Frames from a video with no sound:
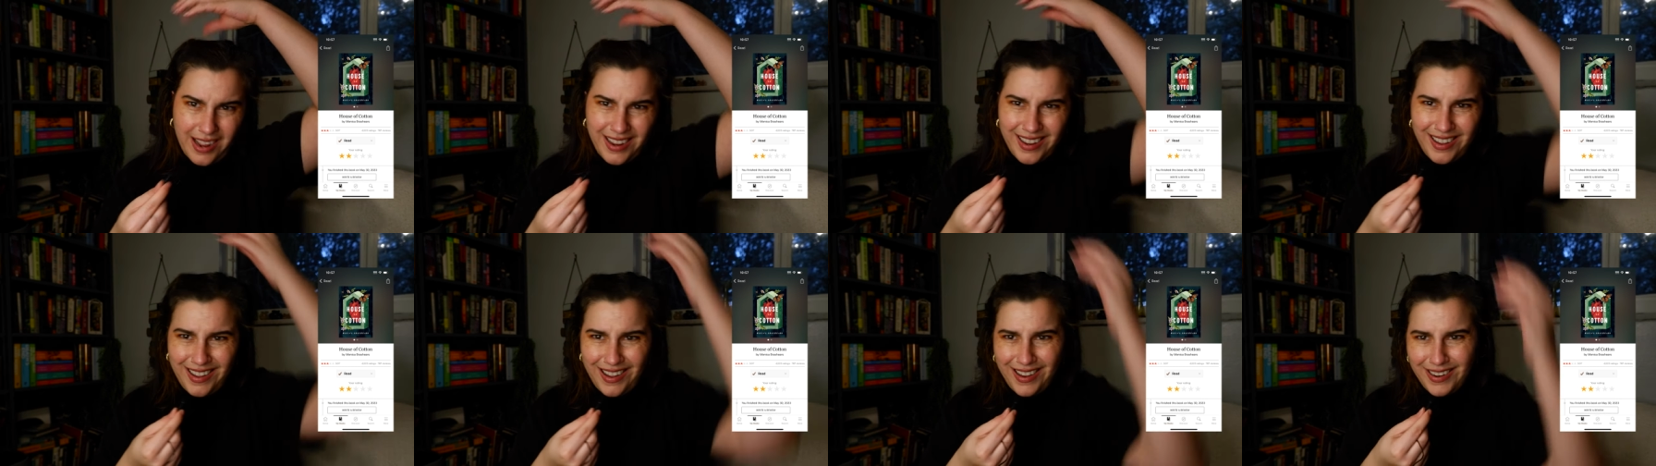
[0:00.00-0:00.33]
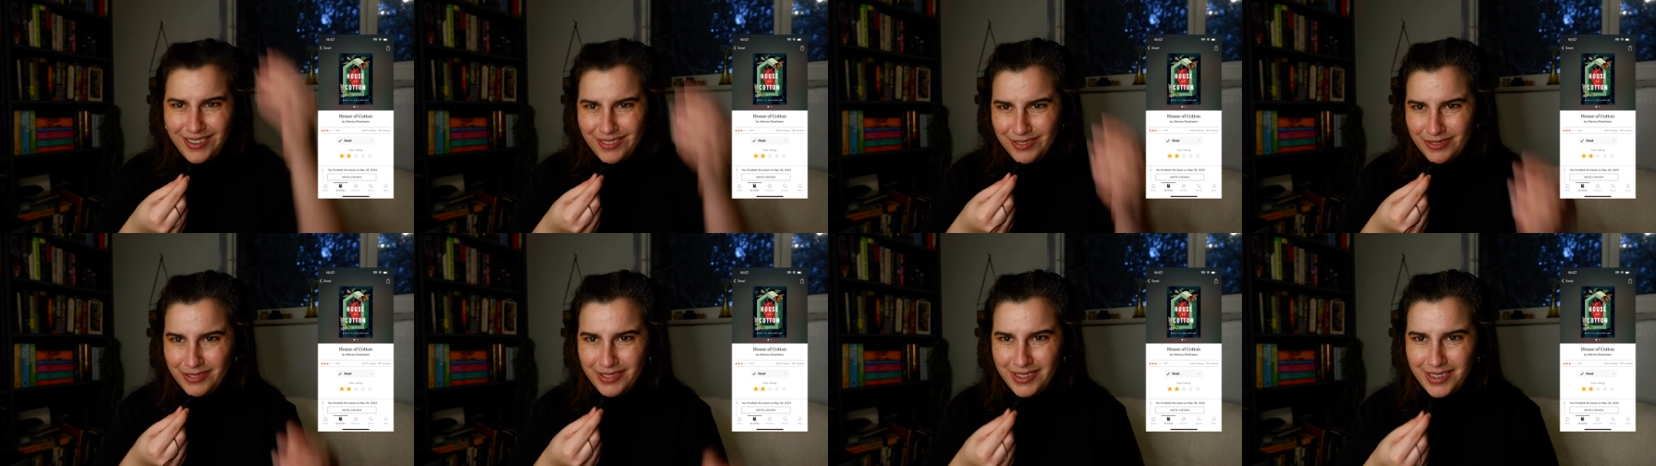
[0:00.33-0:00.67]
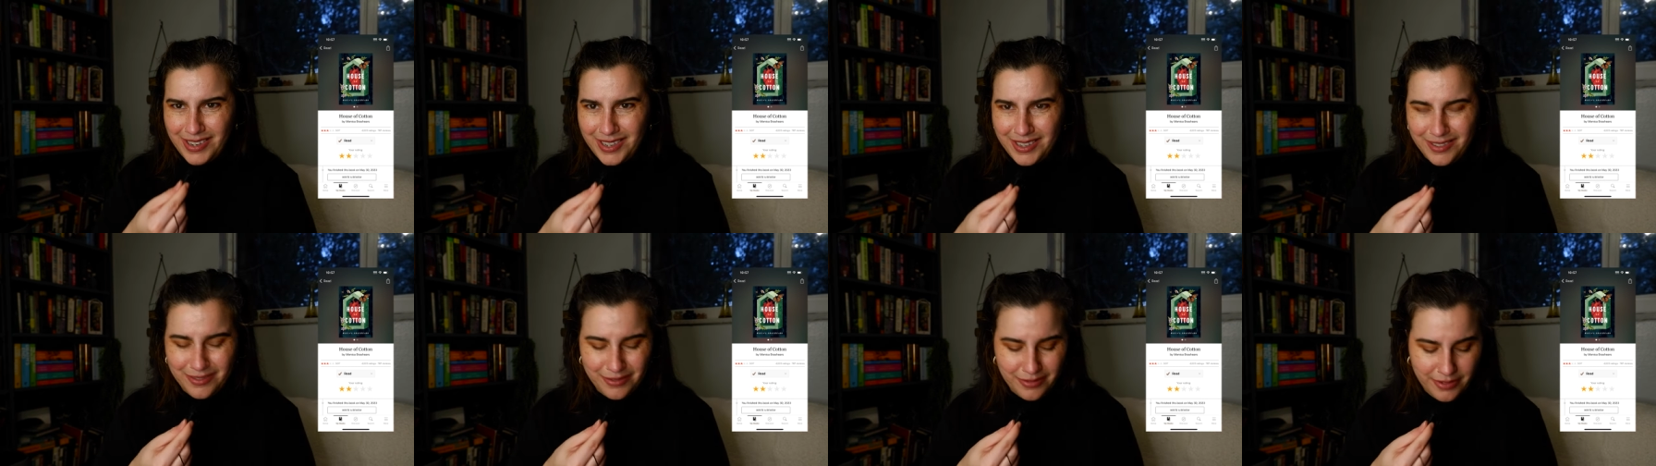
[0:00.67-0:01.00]
I don't
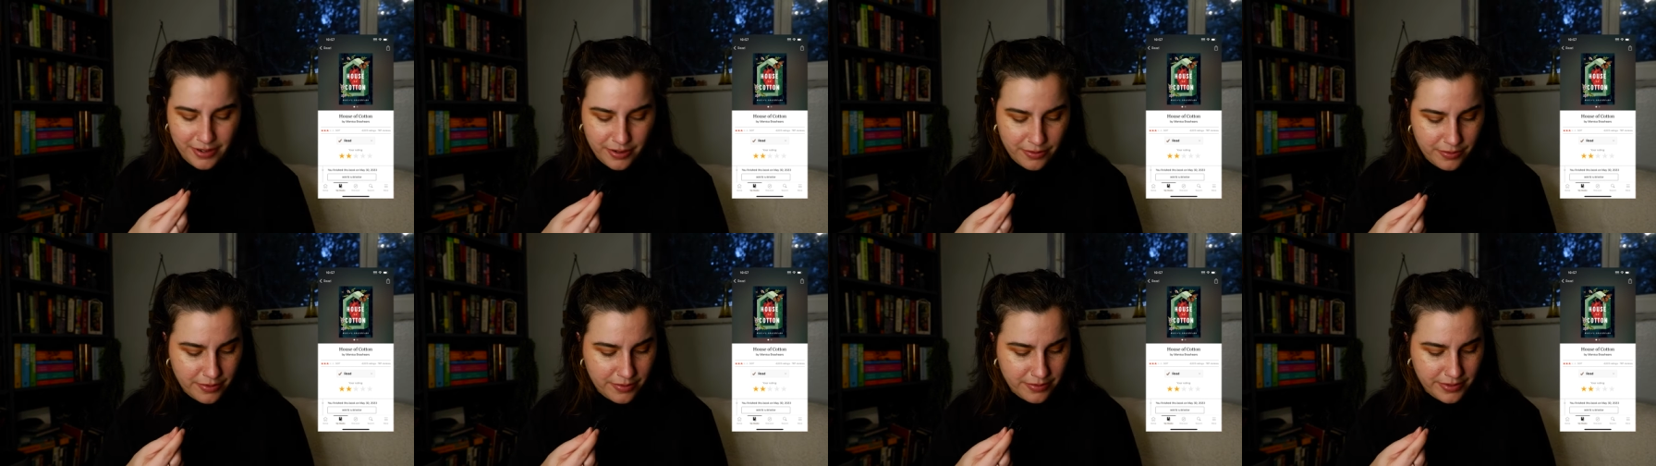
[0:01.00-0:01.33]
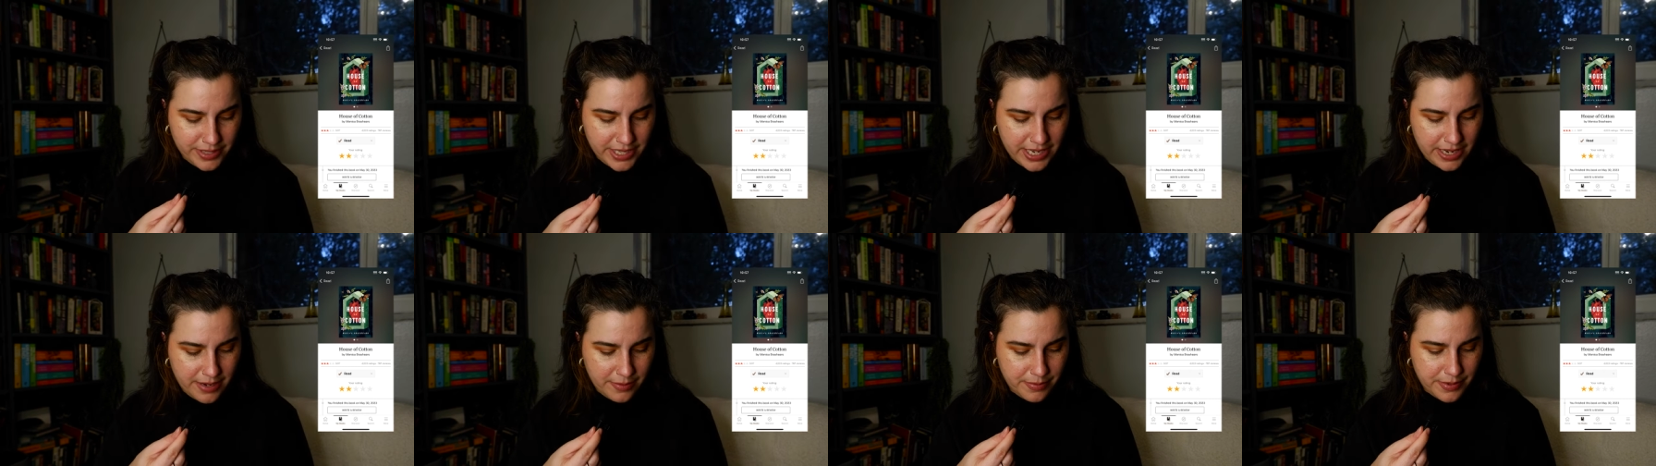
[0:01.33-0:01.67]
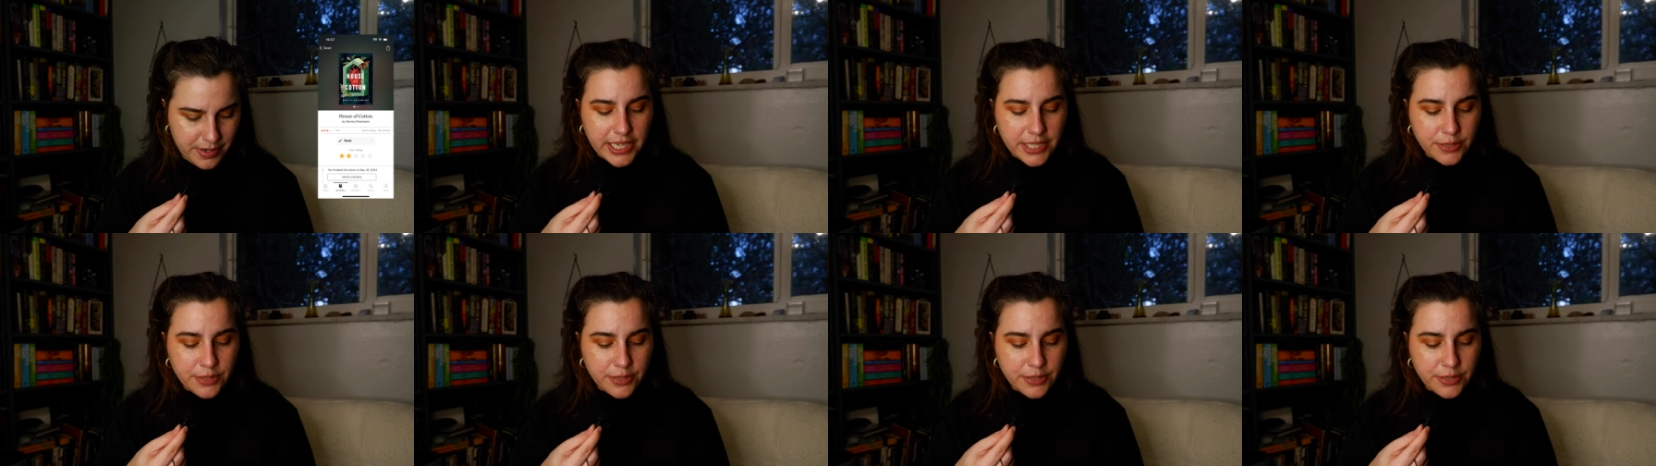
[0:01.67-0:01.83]
know what was happening.